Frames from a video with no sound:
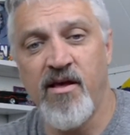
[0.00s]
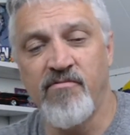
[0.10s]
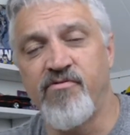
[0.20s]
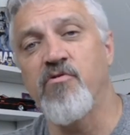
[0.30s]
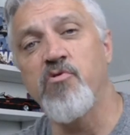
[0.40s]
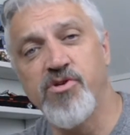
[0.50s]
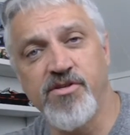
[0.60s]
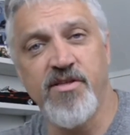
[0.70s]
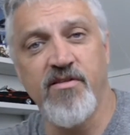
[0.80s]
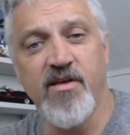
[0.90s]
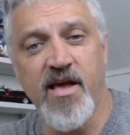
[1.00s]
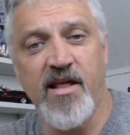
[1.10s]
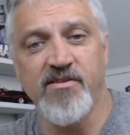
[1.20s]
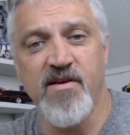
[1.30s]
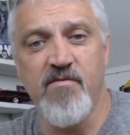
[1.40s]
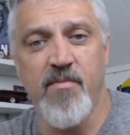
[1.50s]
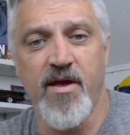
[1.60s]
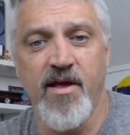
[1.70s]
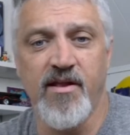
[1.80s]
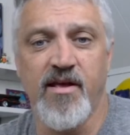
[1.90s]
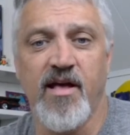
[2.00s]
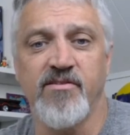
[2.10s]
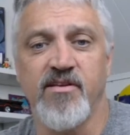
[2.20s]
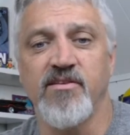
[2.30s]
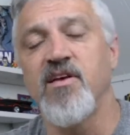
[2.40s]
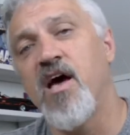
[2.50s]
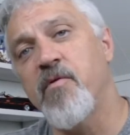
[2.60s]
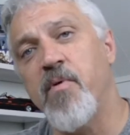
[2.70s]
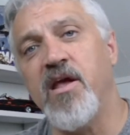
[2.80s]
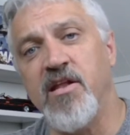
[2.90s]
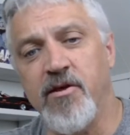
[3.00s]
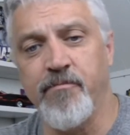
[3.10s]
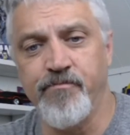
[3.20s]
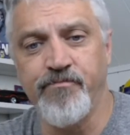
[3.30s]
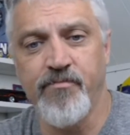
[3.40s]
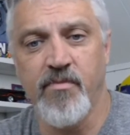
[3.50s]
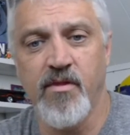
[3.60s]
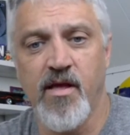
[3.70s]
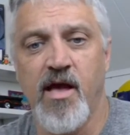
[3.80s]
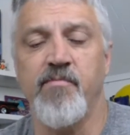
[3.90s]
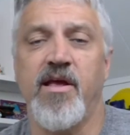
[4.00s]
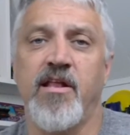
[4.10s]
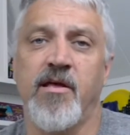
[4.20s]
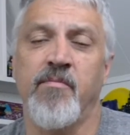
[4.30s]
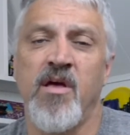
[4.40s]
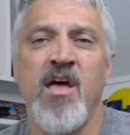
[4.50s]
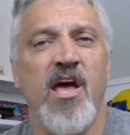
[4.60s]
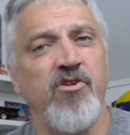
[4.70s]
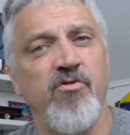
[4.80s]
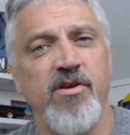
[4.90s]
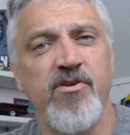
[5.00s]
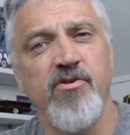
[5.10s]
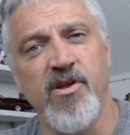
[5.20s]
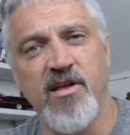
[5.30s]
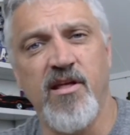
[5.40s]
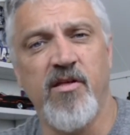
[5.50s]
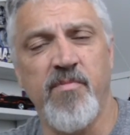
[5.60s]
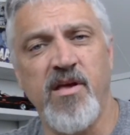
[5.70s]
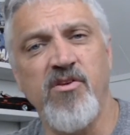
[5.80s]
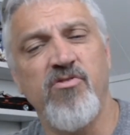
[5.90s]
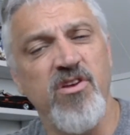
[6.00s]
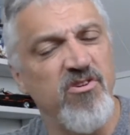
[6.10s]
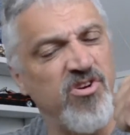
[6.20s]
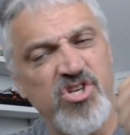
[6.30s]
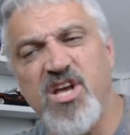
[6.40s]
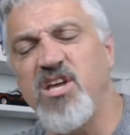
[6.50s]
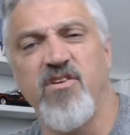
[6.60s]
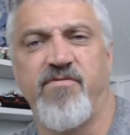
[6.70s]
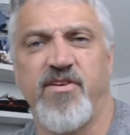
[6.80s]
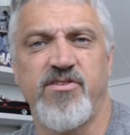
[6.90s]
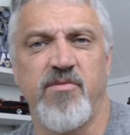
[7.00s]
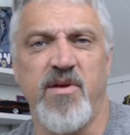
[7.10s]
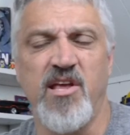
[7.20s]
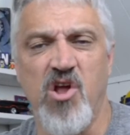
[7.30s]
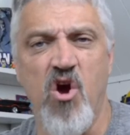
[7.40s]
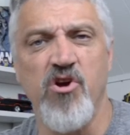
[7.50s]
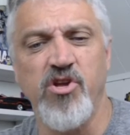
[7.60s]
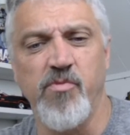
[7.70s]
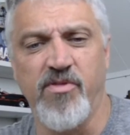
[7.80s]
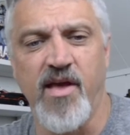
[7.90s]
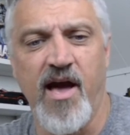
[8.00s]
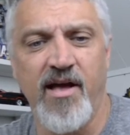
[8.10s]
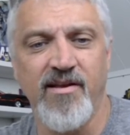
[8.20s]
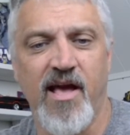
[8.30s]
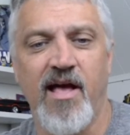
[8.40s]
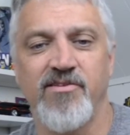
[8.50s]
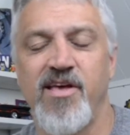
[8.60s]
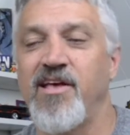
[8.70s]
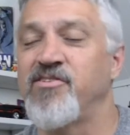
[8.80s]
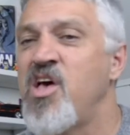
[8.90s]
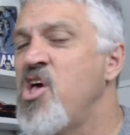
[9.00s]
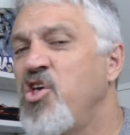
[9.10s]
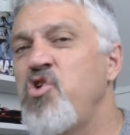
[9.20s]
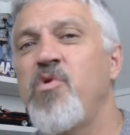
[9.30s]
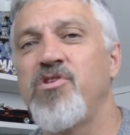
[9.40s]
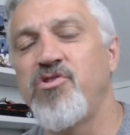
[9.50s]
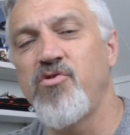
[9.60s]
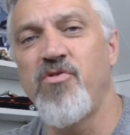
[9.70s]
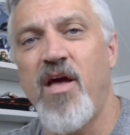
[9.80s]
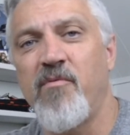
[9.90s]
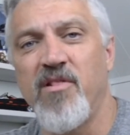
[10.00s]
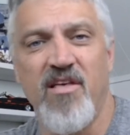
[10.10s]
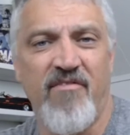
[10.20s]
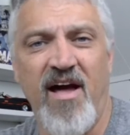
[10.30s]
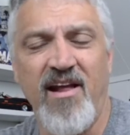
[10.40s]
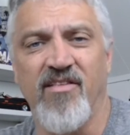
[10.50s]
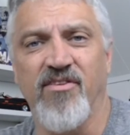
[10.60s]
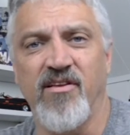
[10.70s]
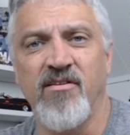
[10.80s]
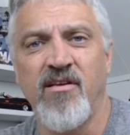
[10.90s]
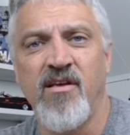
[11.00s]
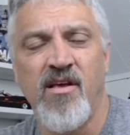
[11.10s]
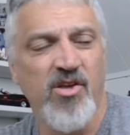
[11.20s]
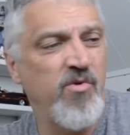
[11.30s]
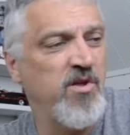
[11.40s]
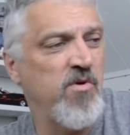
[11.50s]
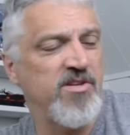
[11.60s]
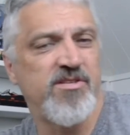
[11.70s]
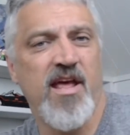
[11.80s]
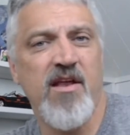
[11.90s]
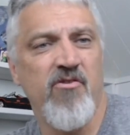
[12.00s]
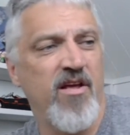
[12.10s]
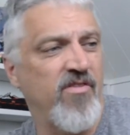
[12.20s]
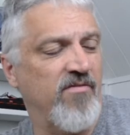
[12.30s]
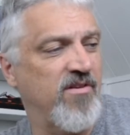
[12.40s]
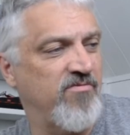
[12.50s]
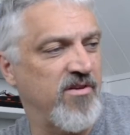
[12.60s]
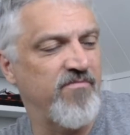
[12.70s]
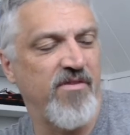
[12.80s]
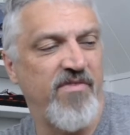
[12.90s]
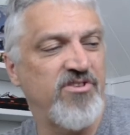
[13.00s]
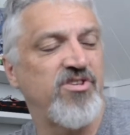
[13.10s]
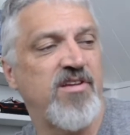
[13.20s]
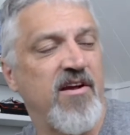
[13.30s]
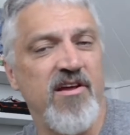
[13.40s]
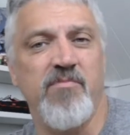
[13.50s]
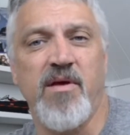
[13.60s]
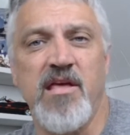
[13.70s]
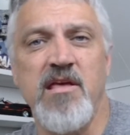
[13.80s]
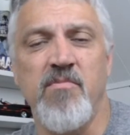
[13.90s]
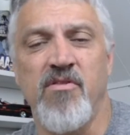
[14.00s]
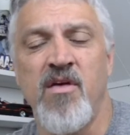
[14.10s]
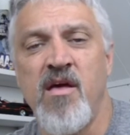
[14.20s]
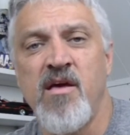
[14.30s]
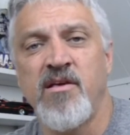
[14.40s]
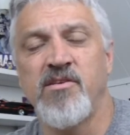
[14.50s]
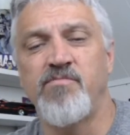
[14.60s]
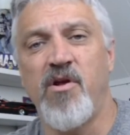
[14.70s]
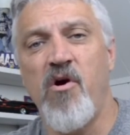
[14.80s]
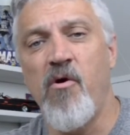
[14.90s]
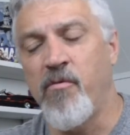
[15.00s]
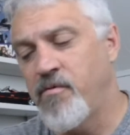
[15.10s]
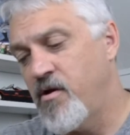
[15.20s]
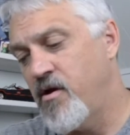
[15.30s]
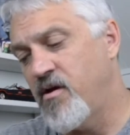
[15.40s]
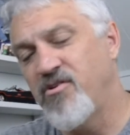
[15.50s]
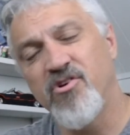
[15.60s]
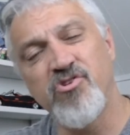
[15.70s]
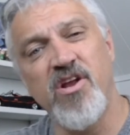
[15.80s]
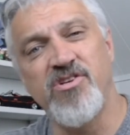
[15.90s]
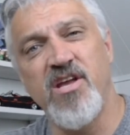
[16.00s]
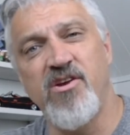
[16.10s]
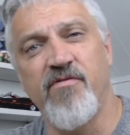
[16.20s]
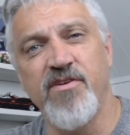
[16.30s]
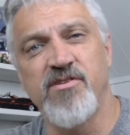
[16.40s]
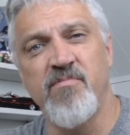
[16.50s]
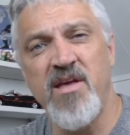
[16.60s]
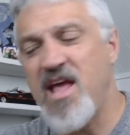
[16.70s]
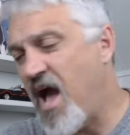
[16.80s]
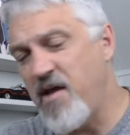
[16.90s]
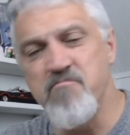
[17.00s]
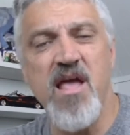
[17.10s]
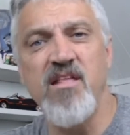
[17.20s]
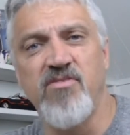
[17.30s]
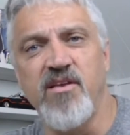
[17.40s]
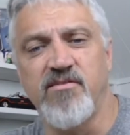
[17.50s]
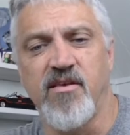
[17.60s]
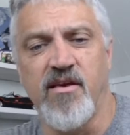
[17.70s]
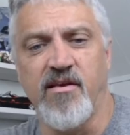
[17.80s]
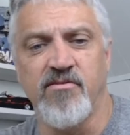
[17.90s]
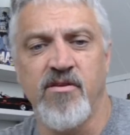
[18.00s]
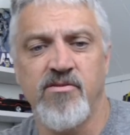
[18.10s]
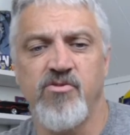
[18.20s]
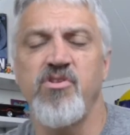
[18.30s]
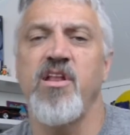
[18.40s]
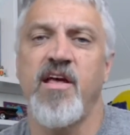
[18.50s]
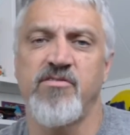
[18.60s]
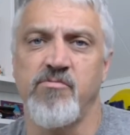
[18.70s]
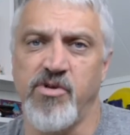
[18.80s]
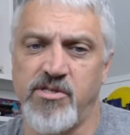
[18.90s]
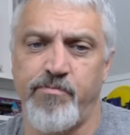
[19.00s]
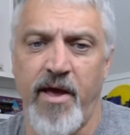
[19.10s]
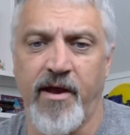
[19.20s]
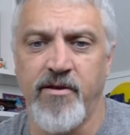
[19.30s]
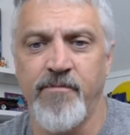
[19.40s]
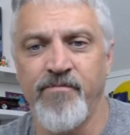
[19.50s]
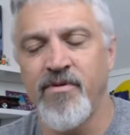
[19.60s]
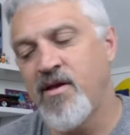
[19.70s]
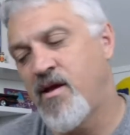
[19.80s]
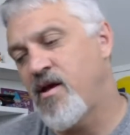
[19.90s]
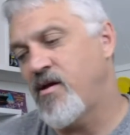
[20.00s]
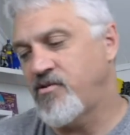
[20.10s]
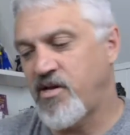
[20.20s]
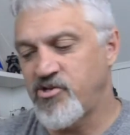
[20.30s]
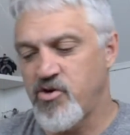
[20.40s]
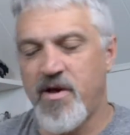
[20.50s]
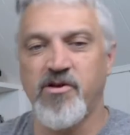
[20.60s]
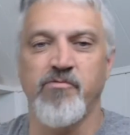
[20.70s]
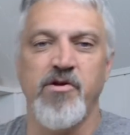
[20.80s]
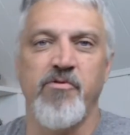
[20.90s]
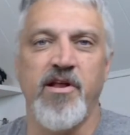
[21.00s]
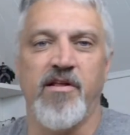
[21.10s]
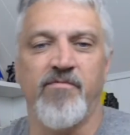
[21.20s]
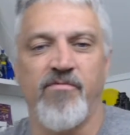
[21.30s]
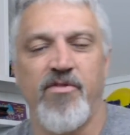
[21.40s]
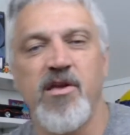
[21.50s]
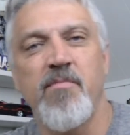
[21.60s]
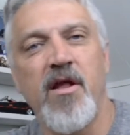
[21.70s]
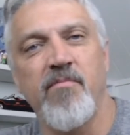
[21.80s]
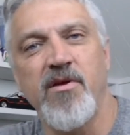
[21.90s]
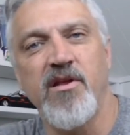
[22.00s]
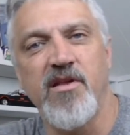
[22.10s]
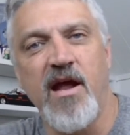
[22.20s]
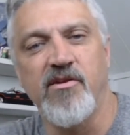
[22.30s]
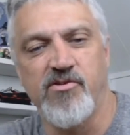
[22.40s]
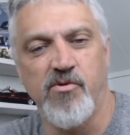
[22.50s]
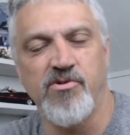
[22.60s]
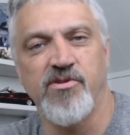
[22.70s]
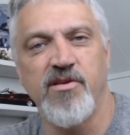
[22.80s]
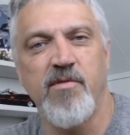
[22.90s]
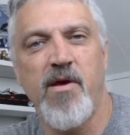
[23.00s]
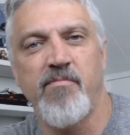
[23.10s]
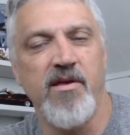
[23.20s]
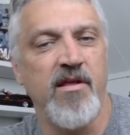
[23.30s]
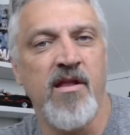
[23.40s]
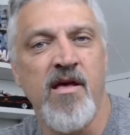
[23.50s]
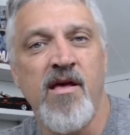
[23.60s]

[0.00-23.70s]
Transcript: ferocious thing that God has ever made. And God says, I made him. I made him. And you think you're going to yell at me? You think you're going to shake your fist at me and argue with God? God says, you wouldn't do that with Leviathan. You wouldn't even want to stand around the vegetarian behemoth. He says, but you're going to try to shake your fist at me? I made these things. So you need to have some respect. I challenge you back to reread it. Think about them being dinosaurs. And think about being,